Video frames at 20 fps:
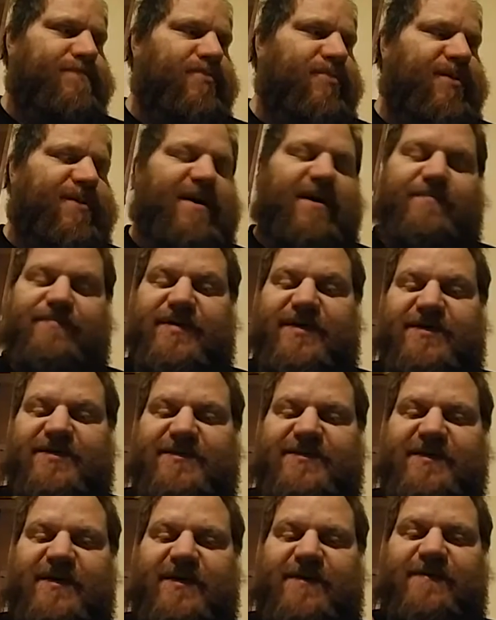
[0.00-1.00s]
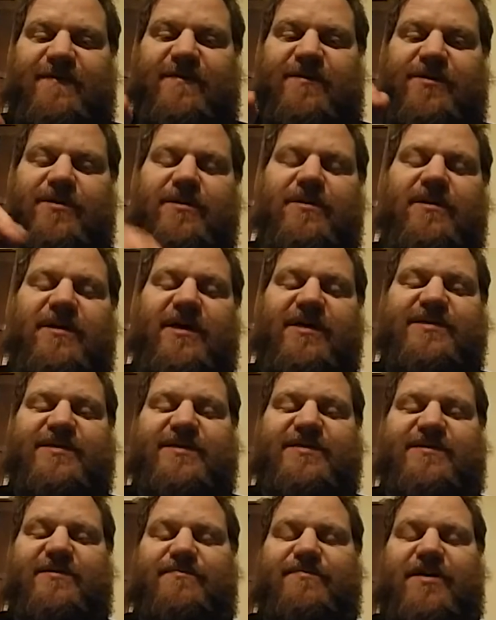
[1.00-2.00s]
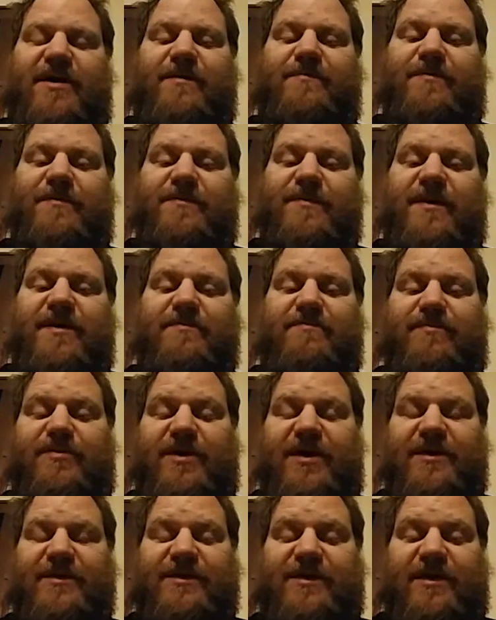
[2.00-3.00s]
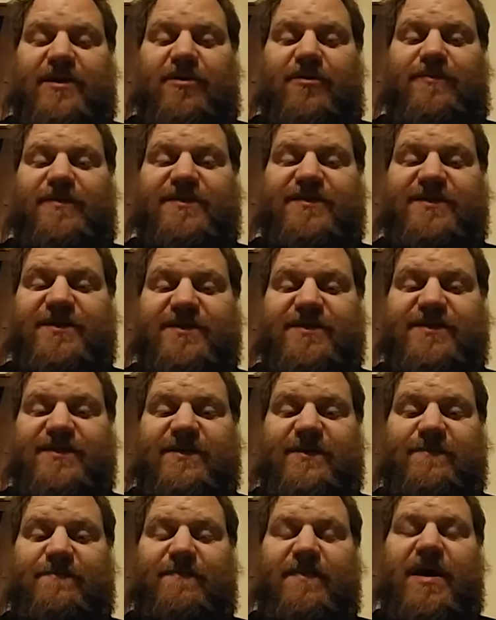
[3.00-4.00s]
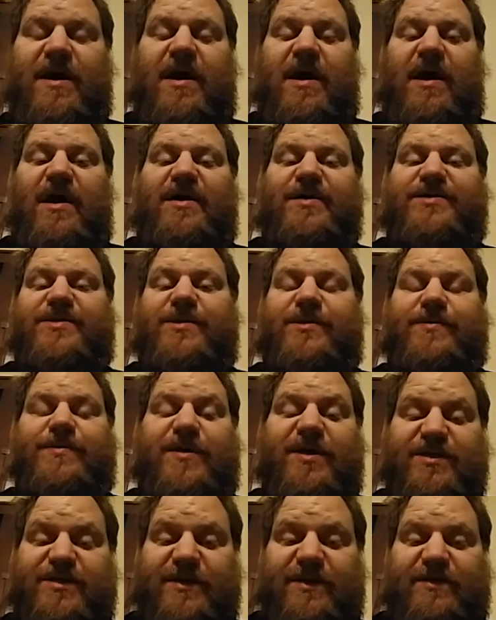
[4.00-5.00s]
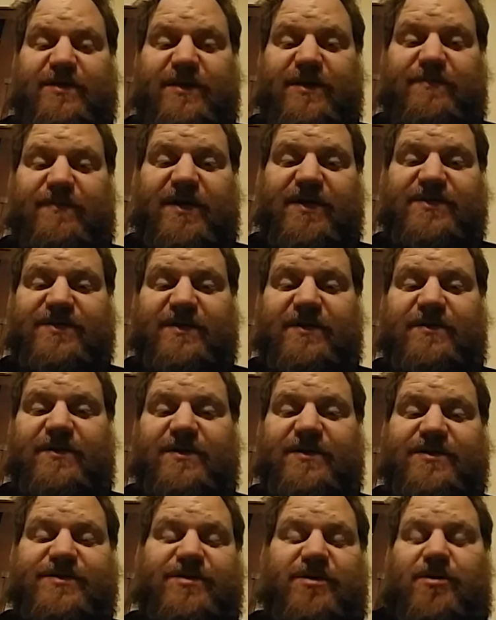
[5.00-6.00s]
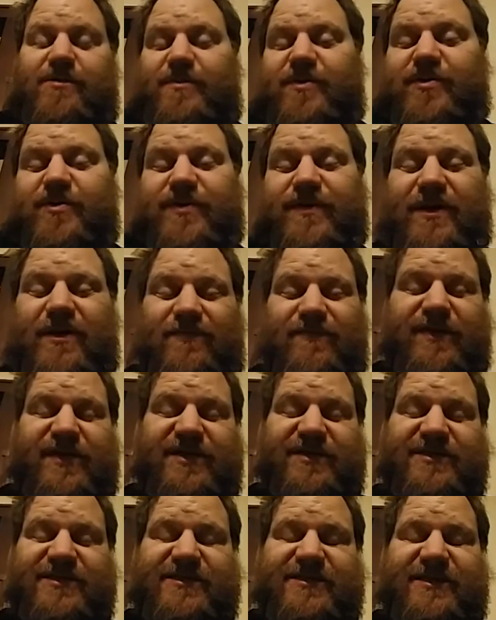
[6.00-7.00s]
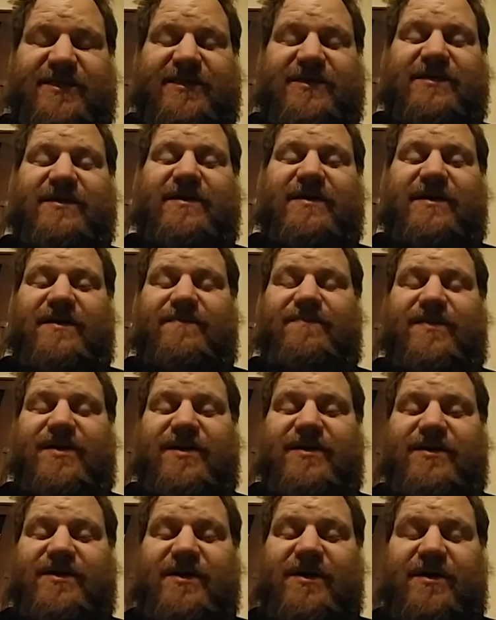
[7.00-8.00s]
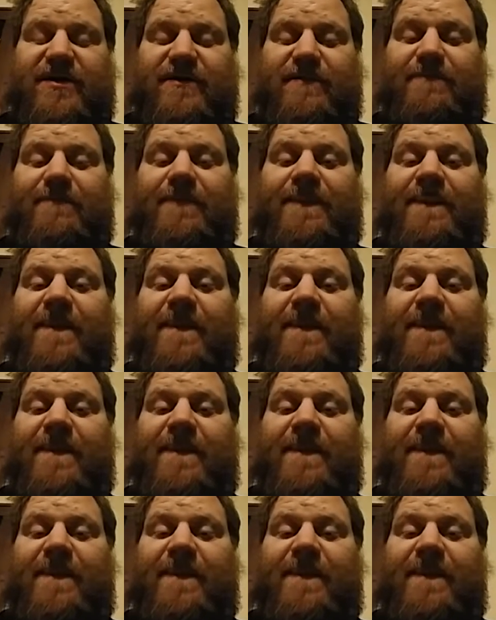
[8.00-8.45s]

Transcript: With that being said, they're utilizing some type of implant to help assist them to physically basically assault me without being seen it being done.